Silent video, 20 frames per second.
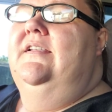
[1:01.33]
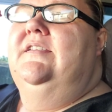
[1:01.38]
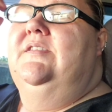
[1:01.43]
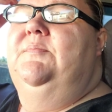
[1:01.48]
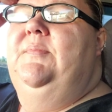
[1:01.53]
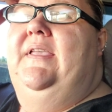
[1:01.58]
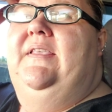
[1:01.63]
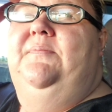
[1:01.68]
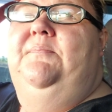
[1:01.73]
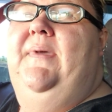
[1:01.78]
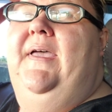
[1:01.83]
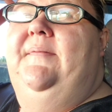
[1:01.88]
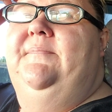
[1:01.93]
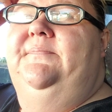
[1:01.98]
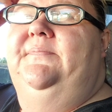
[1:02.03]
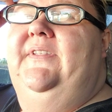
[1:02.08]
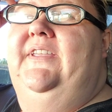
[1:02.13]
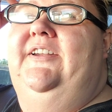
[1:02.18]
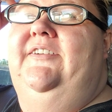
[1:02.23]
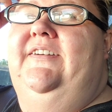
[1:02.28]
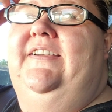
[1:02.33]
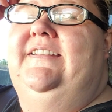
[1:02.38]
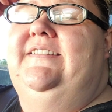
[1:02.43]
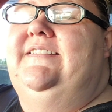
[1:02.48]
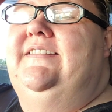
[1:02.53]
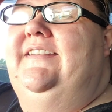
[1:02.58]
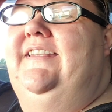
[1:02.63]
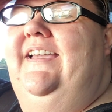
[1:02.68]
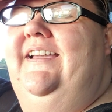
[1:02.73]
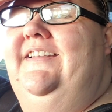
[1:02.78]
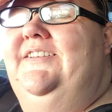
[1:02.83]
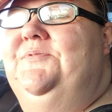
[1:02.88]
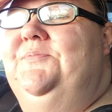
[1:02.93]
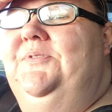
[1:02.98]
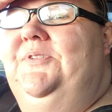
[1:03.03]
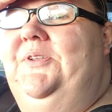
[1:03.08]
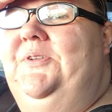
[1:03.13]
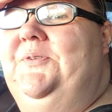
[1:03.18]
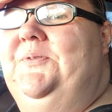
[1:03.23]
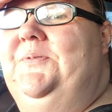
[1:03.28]
It's the best bet. Anyways, yeah, it's
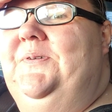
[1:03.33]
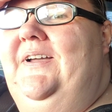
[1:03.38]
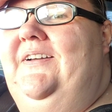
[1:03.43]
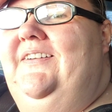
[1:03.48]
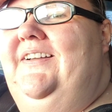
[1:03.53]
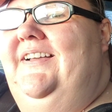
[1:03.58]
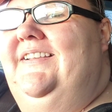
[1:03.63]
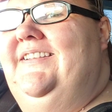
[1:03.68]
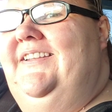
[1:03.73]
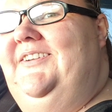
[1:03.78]
really cool out, guys.